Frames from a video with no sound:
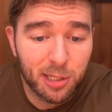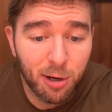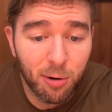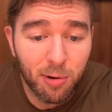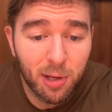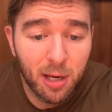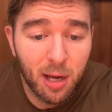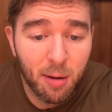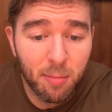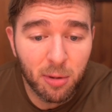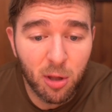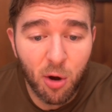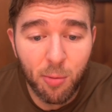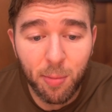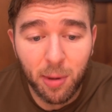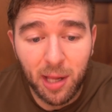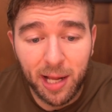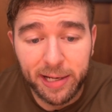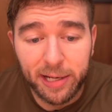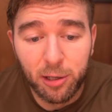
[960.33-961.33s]
sodium, low
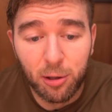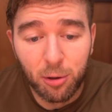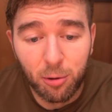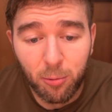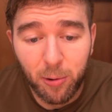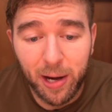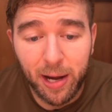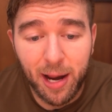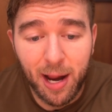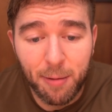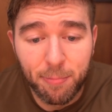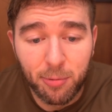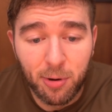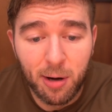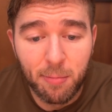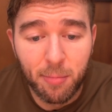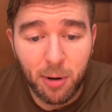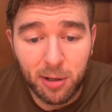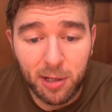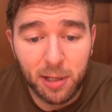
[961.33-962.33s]
molecular weight
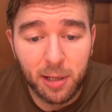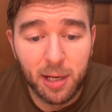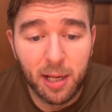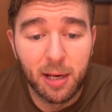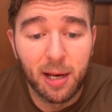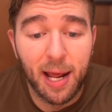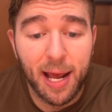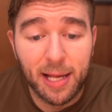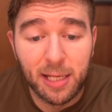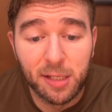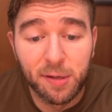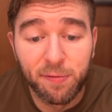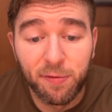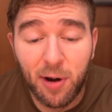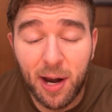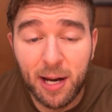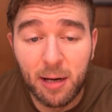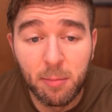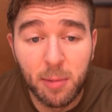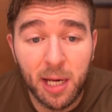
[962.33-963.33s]
heparin marketed as
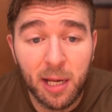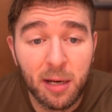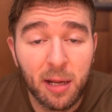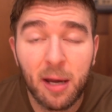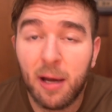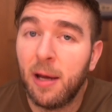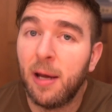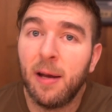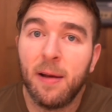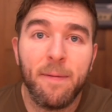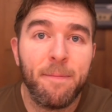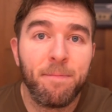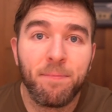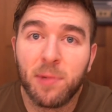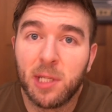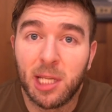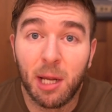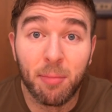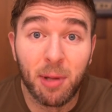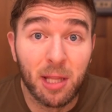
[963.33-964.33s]
Fragmin
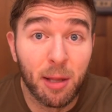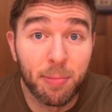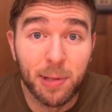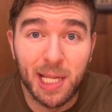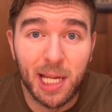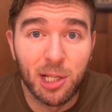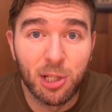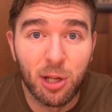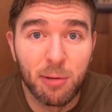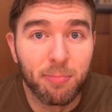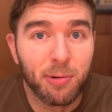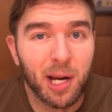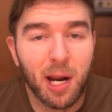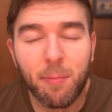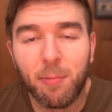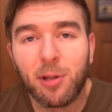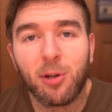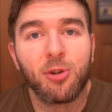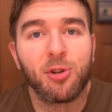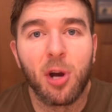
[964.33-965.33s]
something to potentially bring
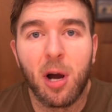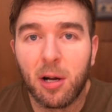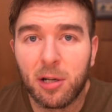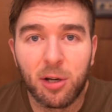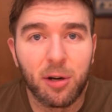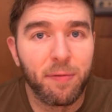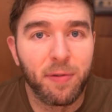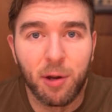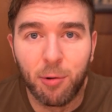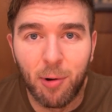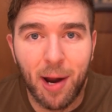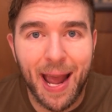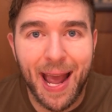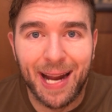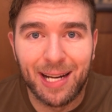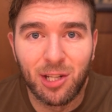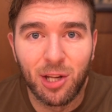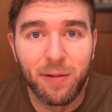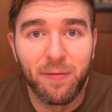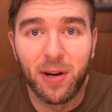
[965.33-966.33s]
up with your doctor if you were
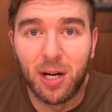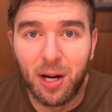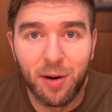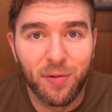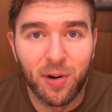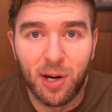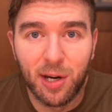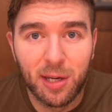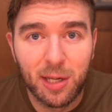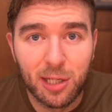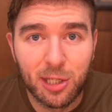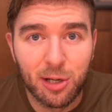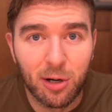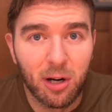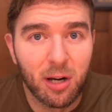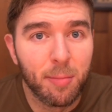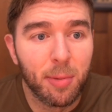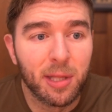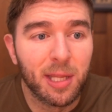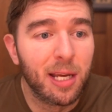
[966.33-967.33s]
actually very, very
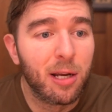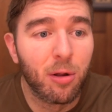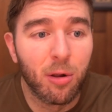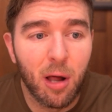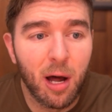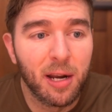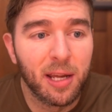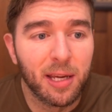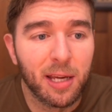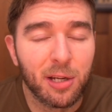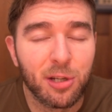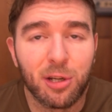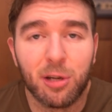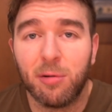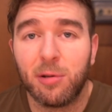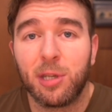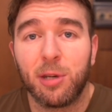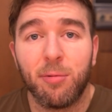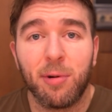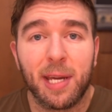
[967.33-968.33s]
concerned about the clotting
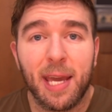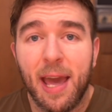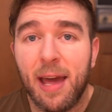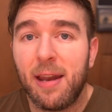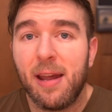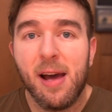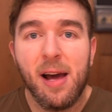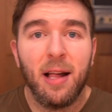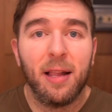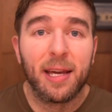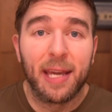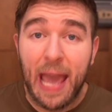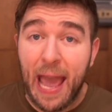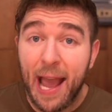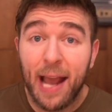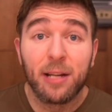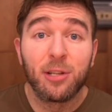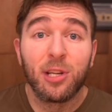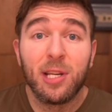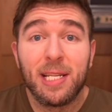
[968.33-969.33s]
issue. So again, like
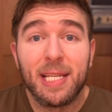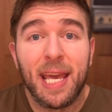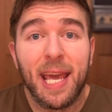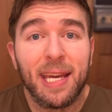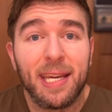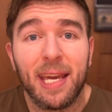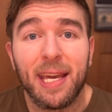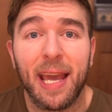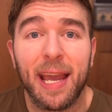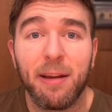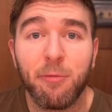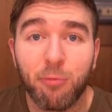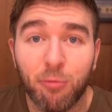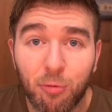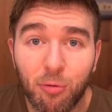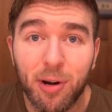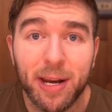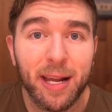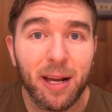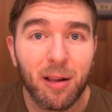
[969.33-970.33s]
actually taking a
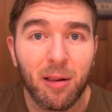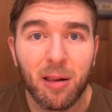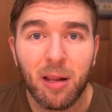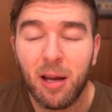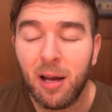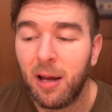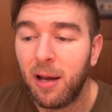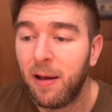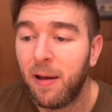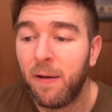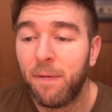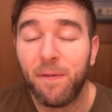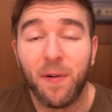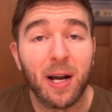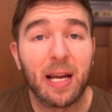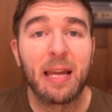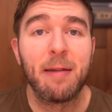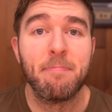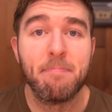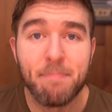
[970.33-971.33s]
real
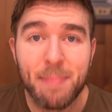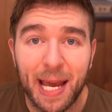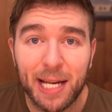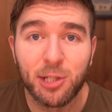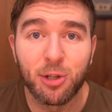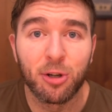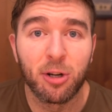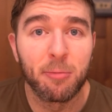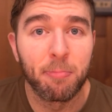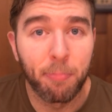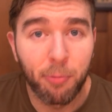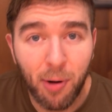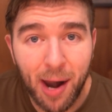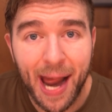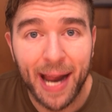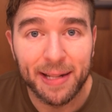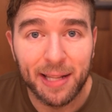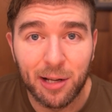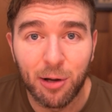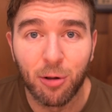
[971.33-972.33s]
fucking measured,
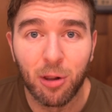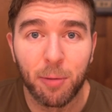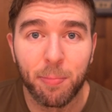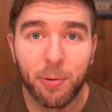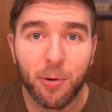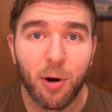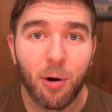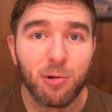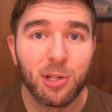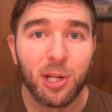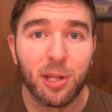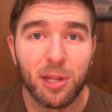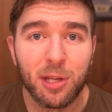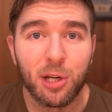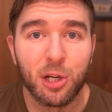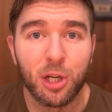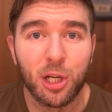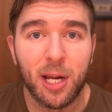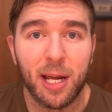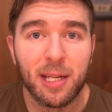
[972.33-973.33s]
practical approach to
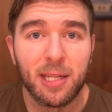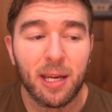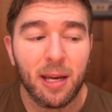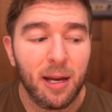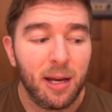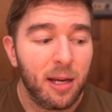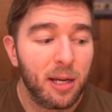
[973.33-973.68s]
this shit,